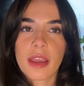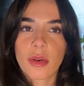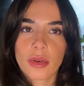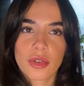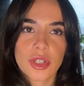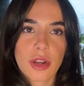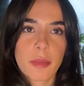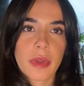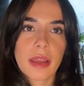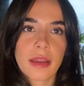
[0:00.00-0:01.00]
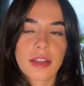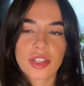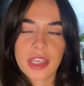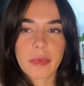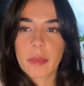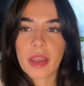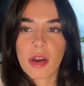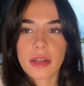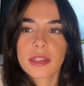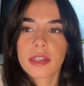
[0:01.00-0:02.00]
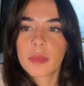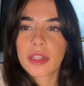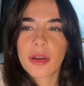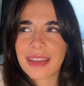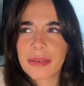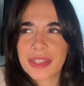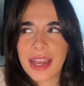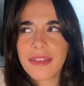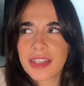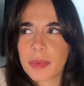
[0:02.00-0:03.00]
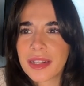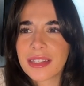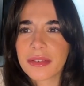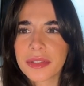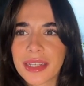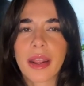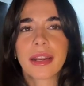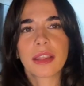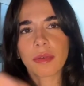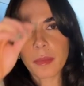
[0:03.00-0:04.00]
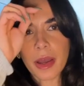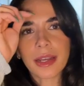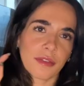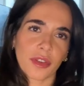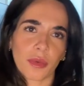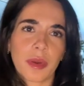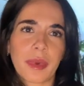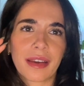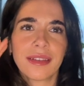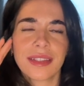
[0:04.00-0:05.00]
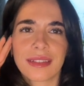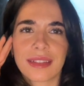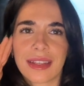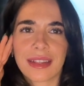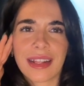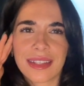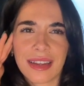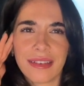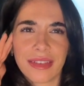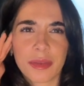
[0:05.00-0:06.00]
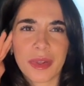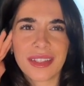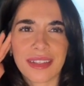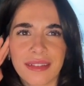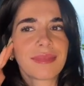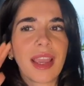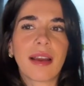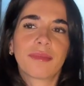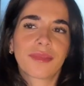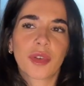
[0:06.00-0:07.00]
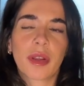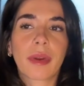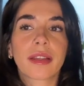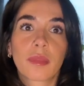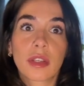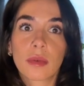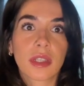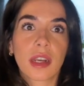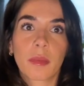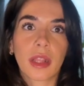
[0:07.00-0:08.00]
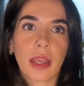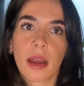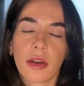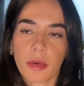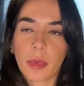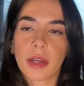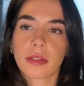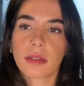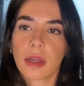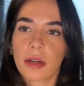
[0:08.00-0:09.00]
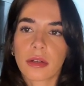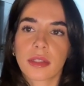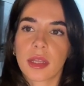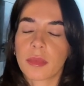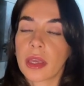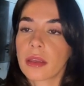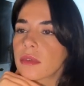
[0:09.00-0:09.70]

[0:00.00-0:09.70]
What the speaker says: and grocery shopping and just keeping my costs a little bit low. It was kind of expensive. It was like $83 for 3 meals. Like that's kind of expensive. Yeah. So anyway, this was gonna be like $100, 100 and something,